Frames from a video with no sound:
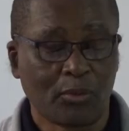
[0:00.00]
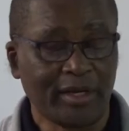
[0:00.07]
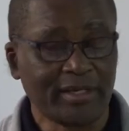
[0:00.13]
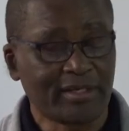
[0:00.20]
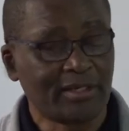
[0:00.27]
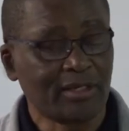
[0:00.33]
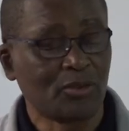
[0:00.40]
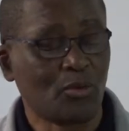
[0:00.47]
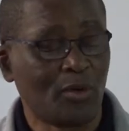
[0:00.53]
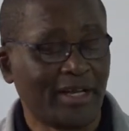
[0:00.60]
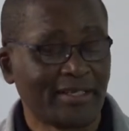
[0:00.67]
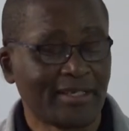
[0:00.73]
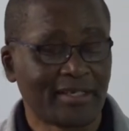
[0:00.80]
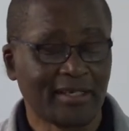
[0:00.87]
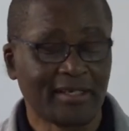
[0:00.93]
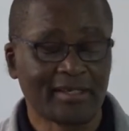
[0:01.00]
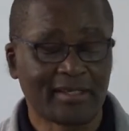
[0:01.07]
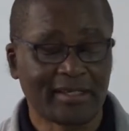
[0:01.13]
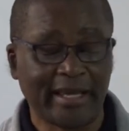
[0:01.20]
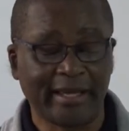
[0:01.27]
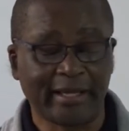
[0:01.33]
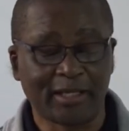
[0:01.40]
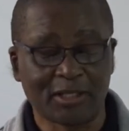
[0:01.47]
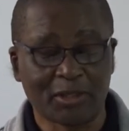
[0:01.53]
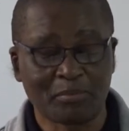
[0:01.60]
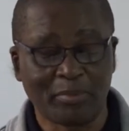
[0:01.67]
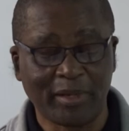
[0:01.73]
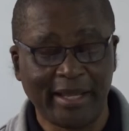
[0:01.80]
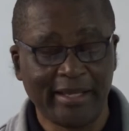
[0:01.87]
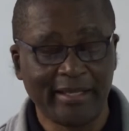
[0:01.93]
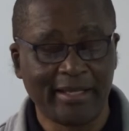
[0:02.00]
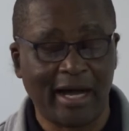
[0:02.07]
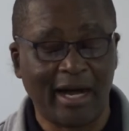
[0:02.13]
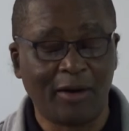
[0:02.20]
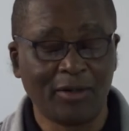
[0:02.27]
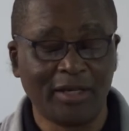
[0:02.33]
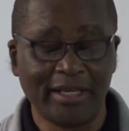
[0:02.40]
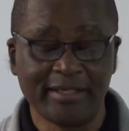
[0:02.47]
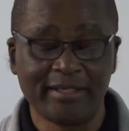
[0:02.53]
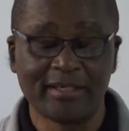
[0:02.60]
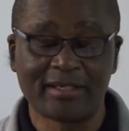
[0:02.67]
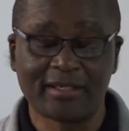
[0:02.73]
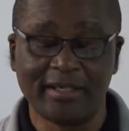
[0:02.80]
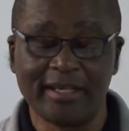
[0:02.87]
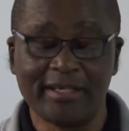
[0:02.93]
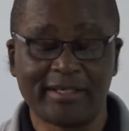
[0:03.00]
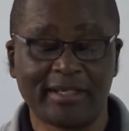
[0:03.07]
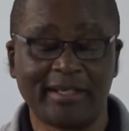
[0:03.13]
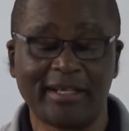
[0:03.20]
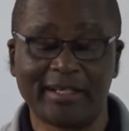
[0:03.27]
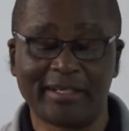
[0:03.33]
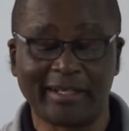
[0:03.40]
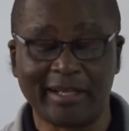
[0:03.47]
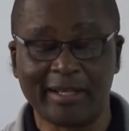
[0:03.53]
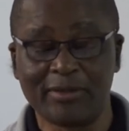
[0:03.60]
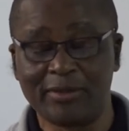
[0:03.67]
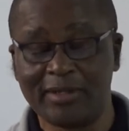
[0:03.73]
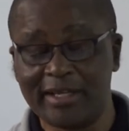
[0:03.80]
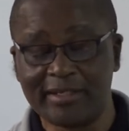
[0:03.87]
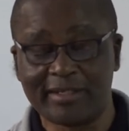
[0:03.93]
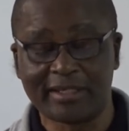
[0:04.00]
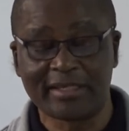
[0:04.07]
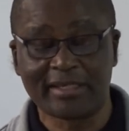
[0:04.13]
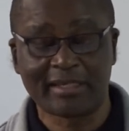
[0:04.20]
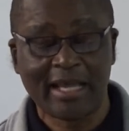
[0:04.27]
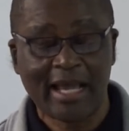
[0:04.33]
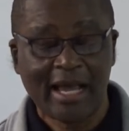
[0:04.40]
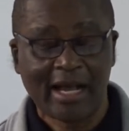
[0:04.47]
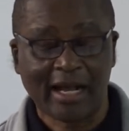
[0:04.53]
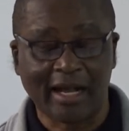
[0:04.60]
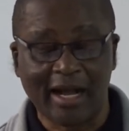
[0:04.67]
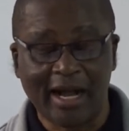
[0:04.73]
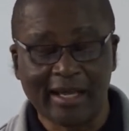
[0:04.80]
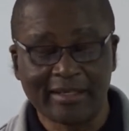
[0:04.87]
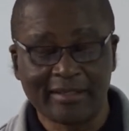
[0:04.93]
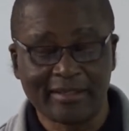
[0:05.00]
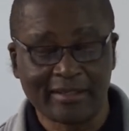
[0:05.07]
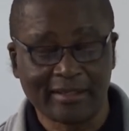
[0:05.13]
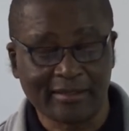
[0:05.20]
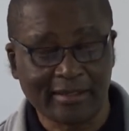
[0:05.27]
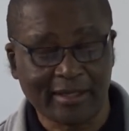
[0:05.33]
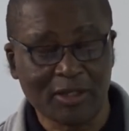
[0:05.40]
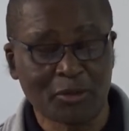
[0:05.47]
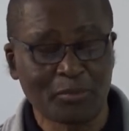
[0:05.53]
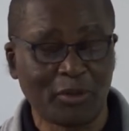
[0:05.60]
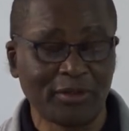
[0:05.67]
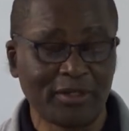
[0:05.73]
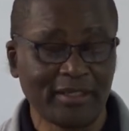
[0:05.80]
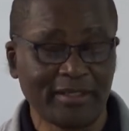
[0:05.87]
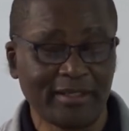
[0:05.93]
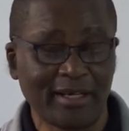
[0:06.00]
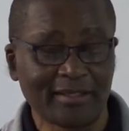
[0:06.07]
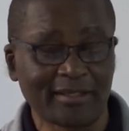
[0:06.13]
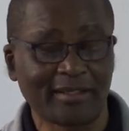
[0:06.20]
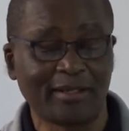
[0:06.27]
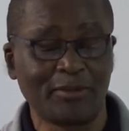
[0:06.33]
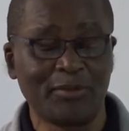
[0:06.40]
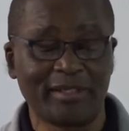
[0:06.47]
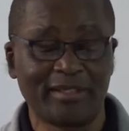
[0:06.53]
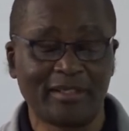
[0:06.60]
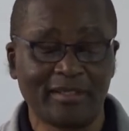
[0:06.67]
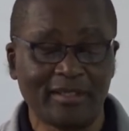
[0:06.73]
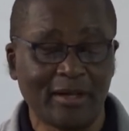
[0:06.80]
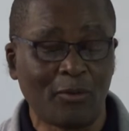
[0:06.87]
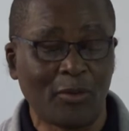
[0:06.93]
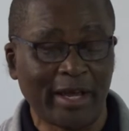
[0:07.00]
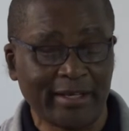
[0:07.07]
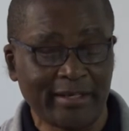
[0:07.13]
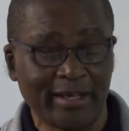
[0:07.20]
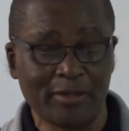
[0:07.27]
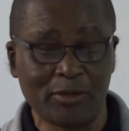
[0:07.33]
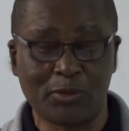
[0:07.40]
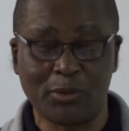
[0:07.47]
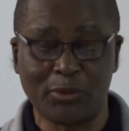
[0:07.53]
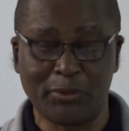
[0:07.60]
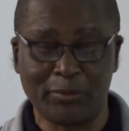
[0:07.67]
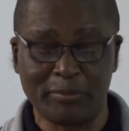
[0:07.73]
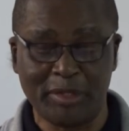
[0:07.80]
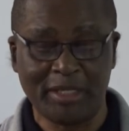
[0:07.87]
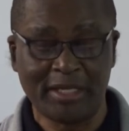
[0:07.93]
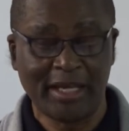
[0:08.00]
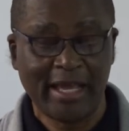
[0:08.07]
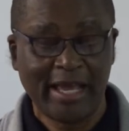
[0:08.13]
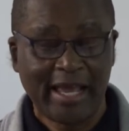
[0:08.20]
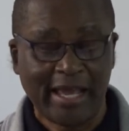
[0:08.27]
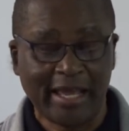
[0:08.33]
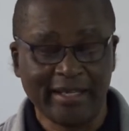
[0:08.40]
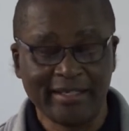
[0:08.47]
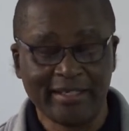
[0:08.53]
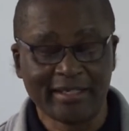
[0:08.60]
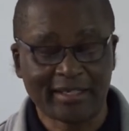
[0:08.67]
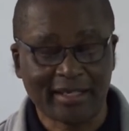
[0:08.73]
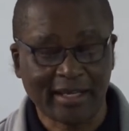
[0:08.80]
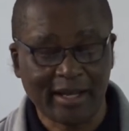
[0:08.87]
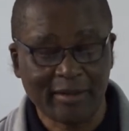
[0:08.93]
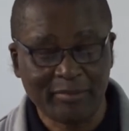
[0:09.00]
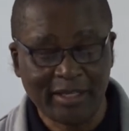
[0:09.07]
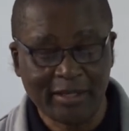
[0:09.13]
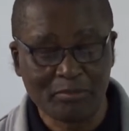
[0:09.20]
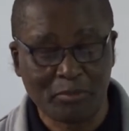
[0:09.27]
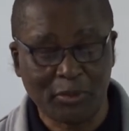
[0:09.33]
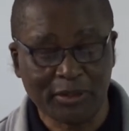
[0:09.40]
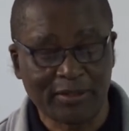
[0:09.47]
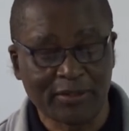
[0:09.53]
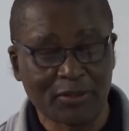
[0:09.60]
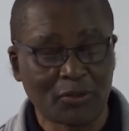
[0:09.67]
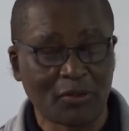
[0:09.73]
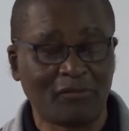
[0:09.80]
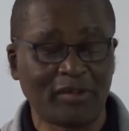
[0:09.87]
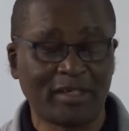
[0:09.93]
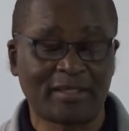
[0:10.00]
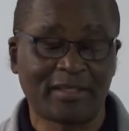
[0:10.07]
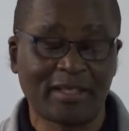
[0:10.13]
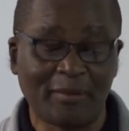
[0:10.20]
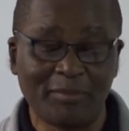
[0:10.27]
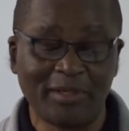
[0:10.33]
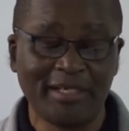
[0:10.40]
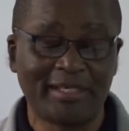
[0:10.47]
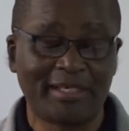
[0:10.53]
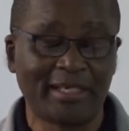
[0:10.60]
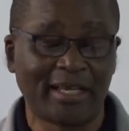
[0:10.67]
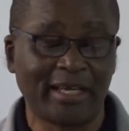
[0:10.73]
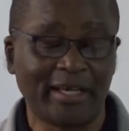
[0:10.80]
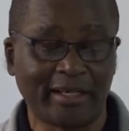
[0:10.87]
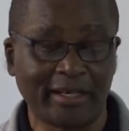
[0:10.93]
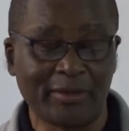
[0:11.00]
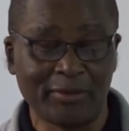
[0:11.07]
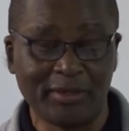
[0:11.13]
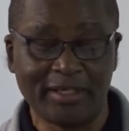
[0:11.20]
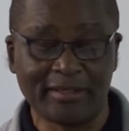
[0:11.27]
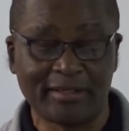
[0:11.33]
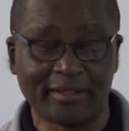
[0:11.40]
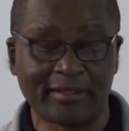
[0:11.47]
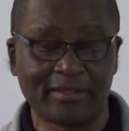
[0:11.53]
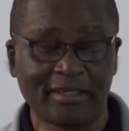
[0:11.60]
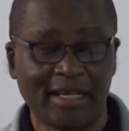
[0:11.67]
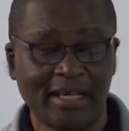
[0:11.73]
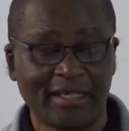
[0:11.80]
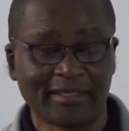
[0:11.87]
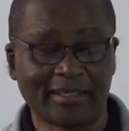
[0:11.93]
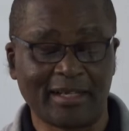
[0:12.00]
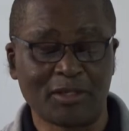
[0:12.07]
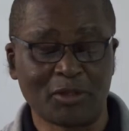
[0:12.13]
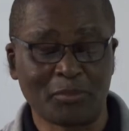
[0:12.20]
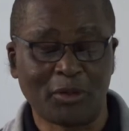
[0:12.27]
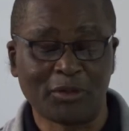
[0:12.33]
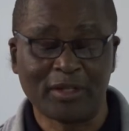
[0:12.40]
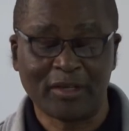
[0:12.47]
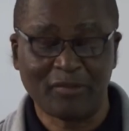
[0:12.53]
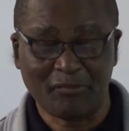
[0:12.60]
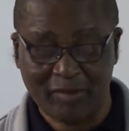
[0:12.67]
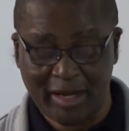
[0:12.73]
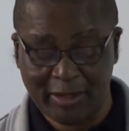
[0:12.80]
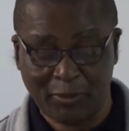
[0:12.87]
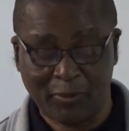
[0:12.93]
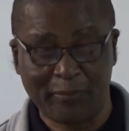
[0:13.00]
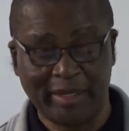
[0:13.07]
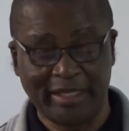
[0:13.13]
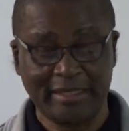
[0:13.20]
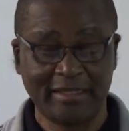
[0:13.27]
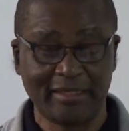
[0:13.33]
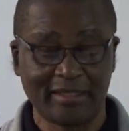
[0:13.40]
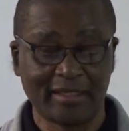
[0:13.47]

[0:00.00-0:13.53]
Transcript: Question one says, explain how legislation and regulations guide the transport industry within the wider economy and describe the importance of establishing a regulated transport environment.